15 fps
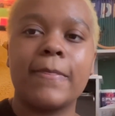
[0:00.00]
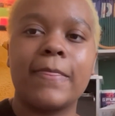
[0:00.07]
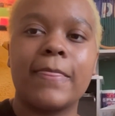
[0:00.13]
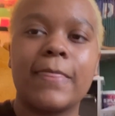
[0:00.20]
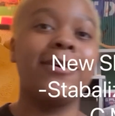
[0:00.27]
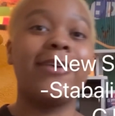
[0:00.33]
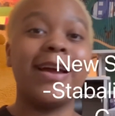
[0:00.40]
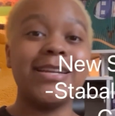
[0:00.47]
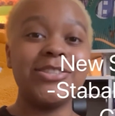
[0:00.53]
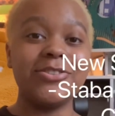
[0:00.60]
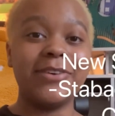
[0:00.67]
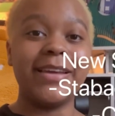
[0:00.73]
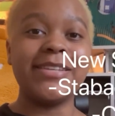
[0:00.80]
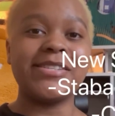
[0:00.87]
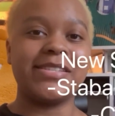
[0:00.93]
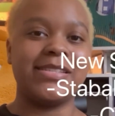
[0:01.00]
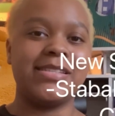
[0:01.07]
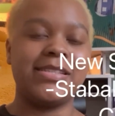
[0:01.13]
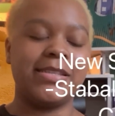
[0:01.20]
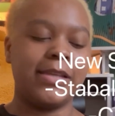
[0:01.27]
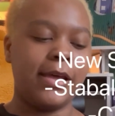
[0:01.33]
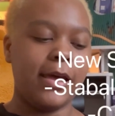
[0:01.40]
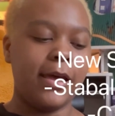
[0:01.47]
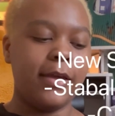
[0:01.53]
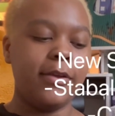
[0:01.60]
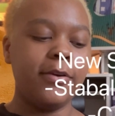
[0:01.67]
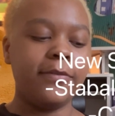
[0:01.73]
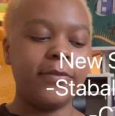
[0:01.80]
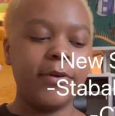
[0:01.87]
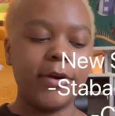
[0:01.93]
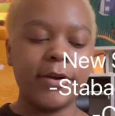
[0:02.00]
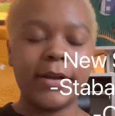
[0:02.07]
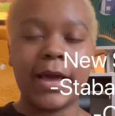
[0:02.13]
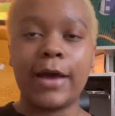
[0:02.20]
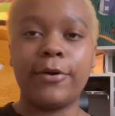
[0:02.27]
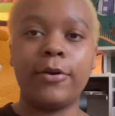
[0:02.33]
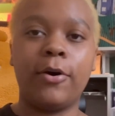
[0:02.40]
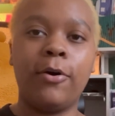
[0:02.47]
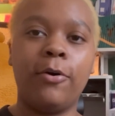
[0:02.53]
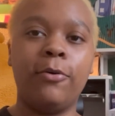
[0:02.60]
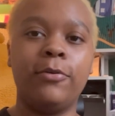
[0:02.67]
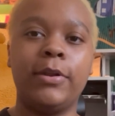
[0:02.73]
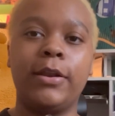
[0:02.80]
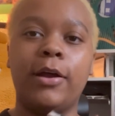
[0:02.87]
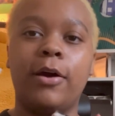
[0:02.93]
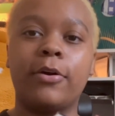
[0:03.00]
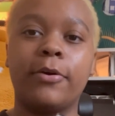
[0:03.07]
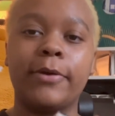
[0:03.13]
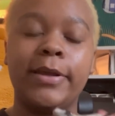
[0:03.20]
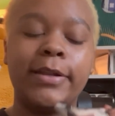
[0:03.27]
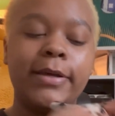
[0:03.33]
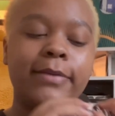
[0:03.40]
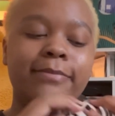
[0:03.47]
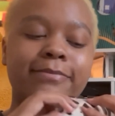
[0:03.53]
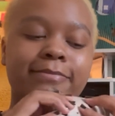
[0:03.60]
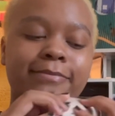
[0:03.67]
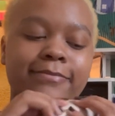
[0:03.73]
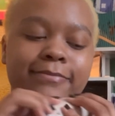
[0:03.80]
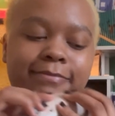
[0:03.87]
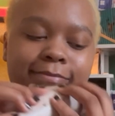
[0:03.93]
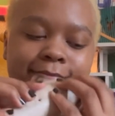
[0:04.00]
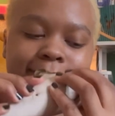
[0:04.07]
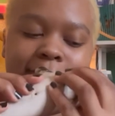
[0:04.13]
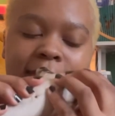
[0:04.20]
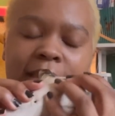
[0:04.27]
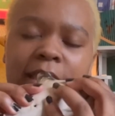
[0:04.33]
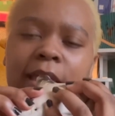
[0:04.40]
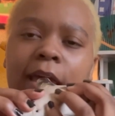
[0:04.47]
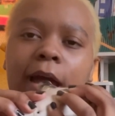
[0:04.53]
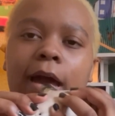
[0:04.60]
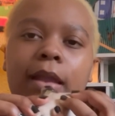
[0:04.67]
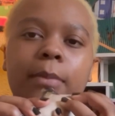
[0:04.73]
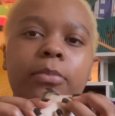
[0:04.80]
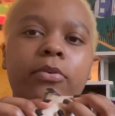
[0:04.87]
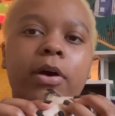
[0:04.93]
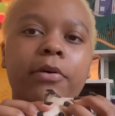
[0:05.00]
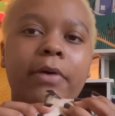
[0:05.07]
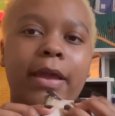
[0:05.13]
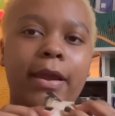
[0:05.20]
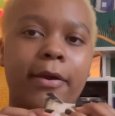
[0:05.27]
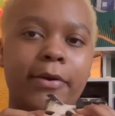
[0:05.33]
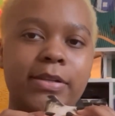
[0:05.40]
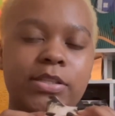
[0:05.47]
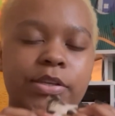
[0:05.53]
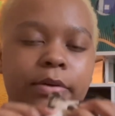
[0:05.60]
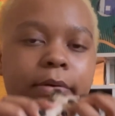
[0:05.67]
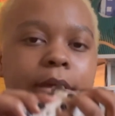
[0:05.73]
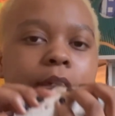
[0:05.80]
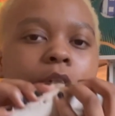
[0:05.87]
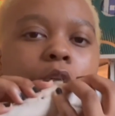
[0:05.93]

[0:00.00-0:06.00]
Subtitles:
Congratulations! You've learned how to hold an ocarina, how to blow air into it,